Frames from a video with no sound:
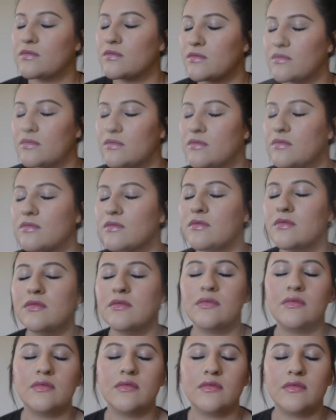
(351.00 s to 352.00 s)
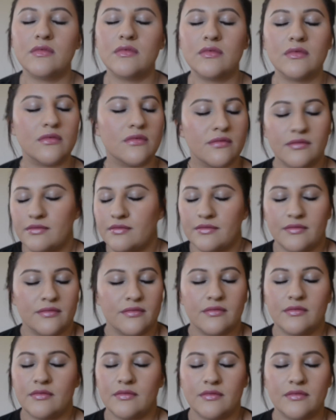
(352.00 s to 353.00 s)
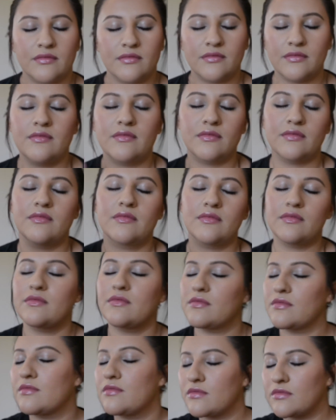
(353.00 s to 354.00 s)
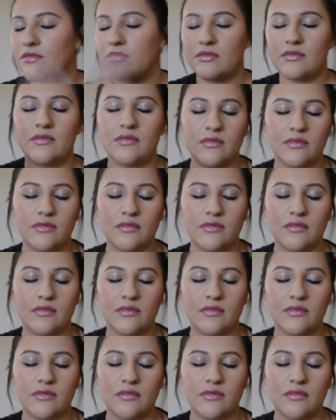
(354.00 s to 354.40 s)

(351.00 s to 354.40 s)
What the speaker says: the NYX Matte Finishing Setting Spray. It's really